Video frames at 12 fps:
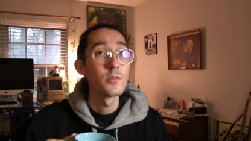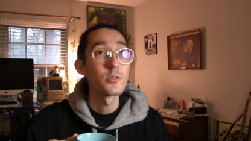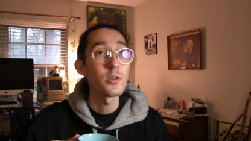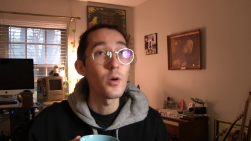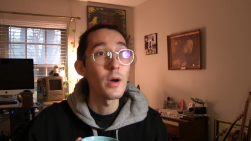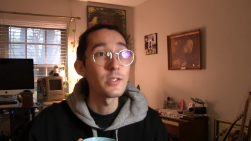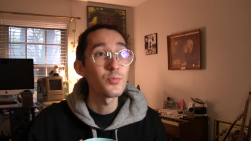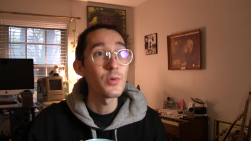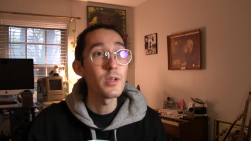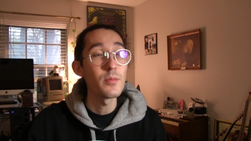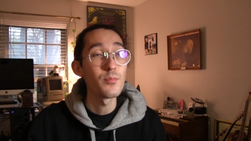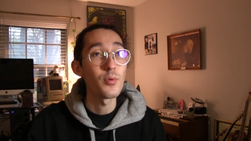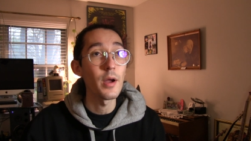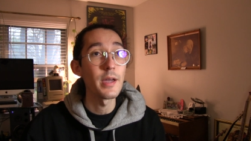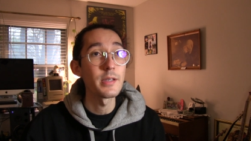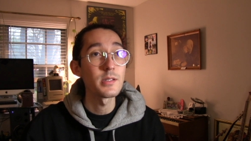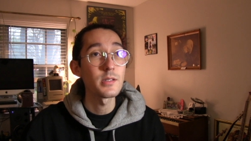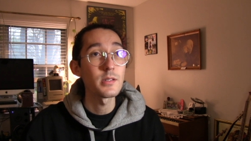so as we
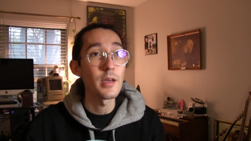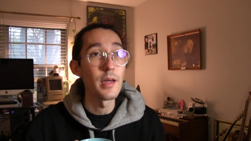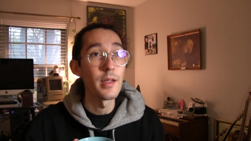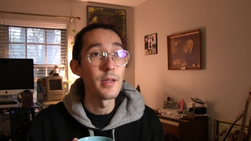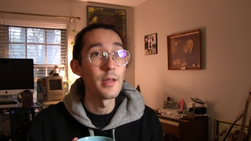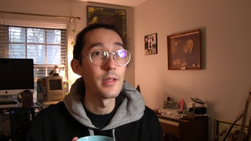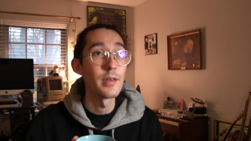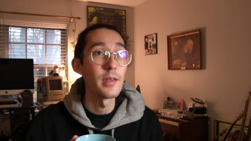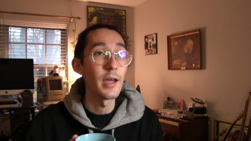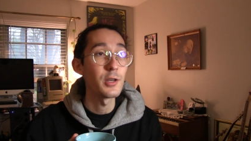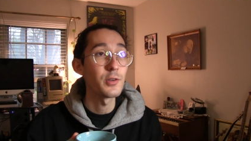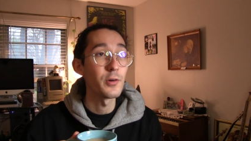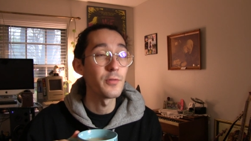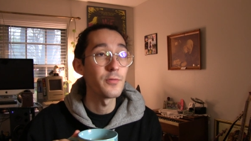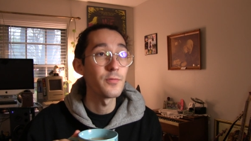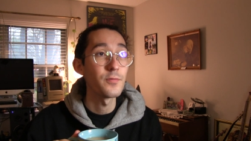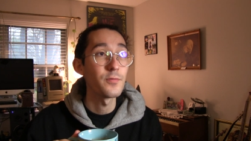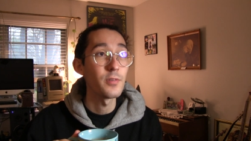embrace
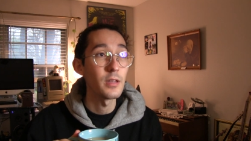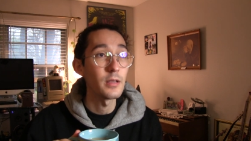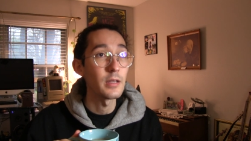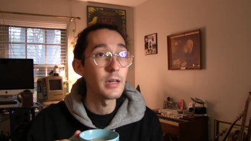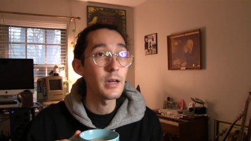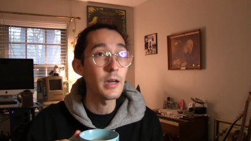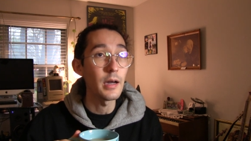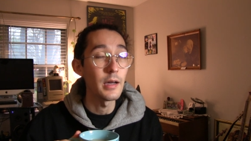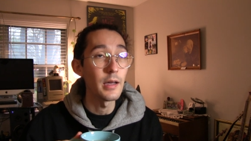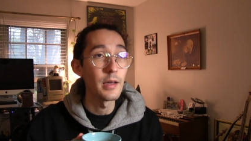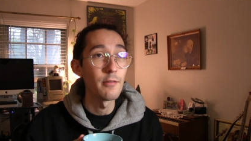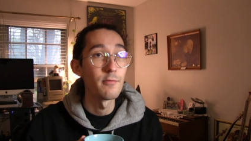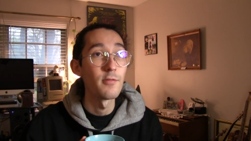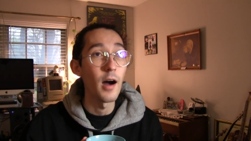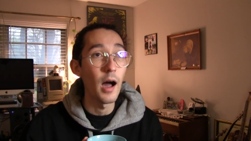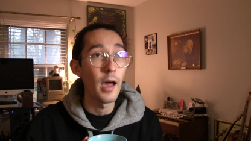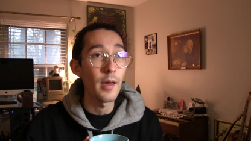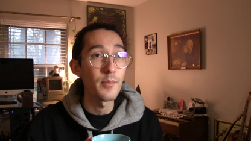nyctophilic
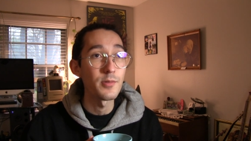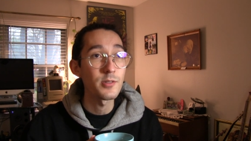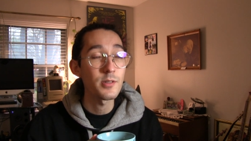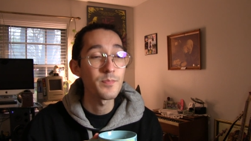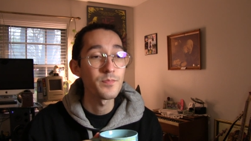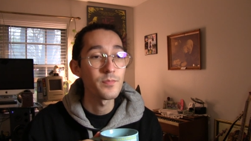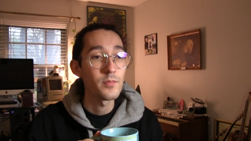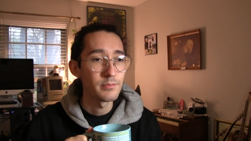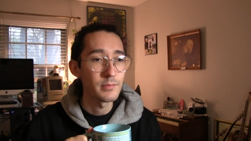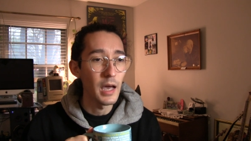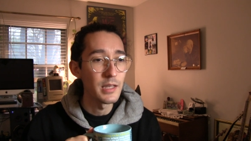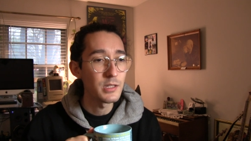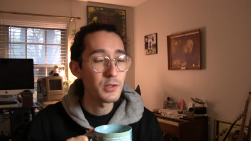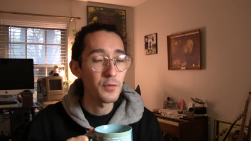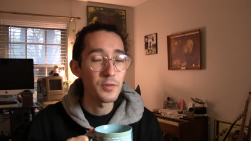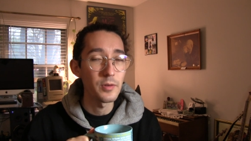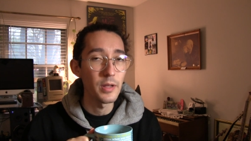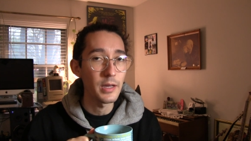vibes, I still
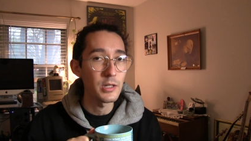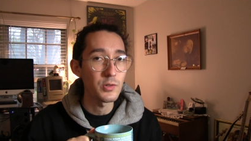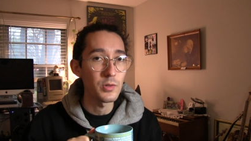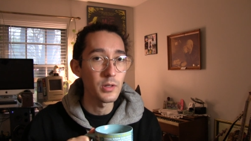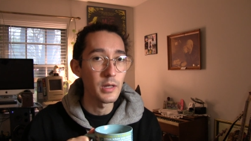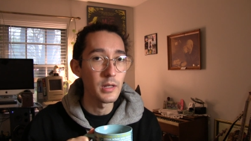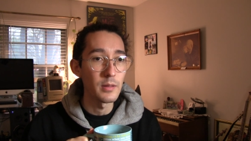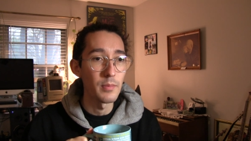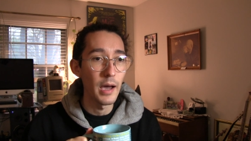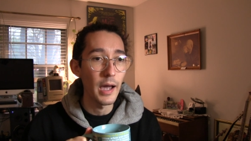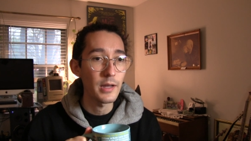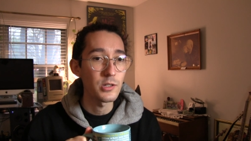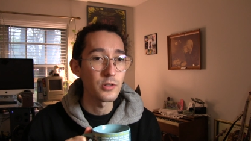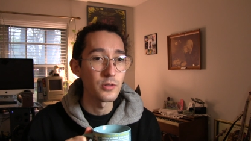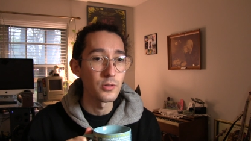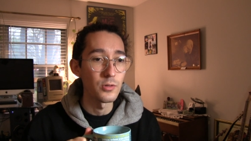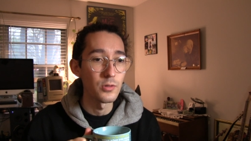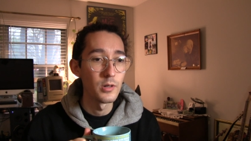feel like it's related back
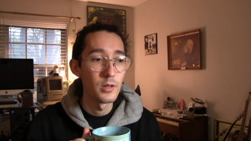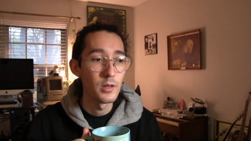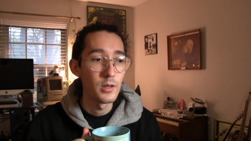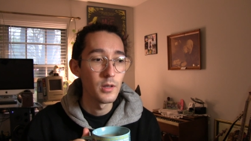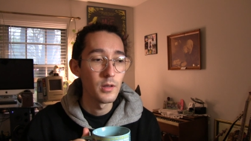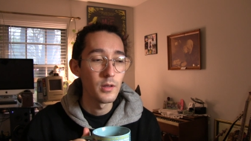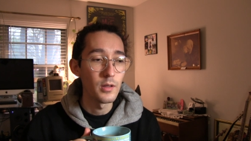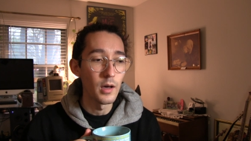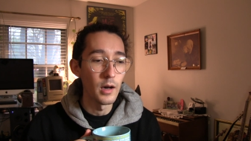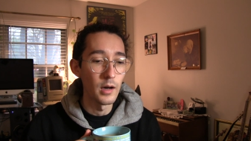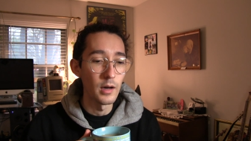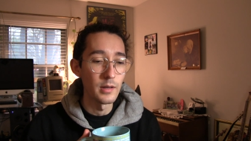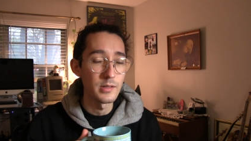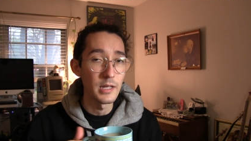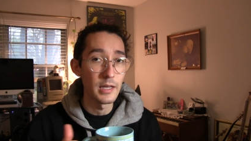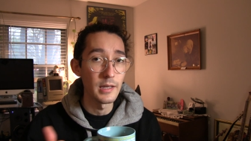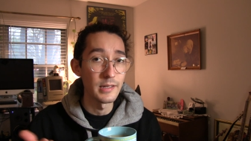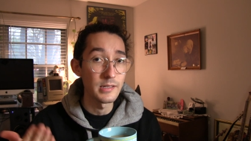to uh,
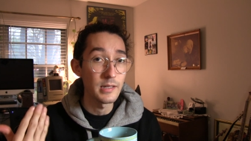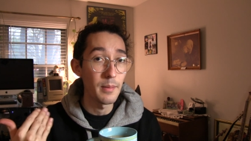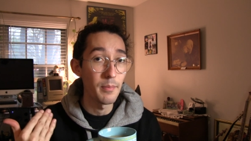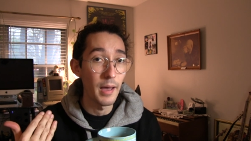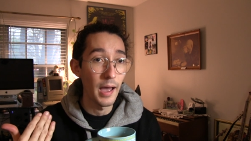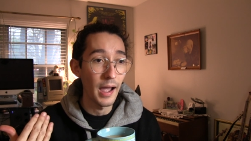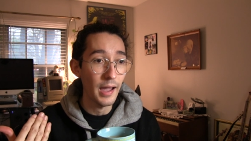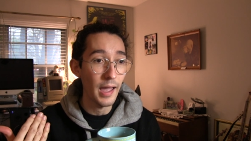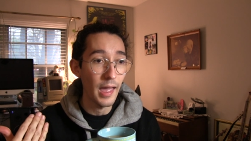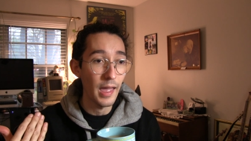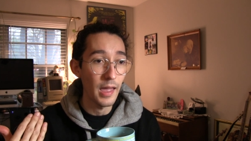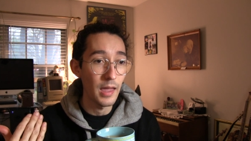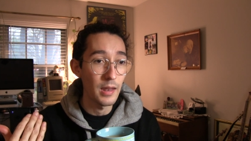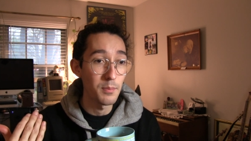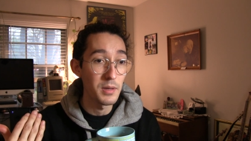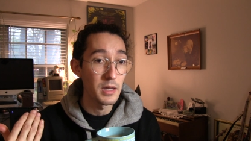taking a step back and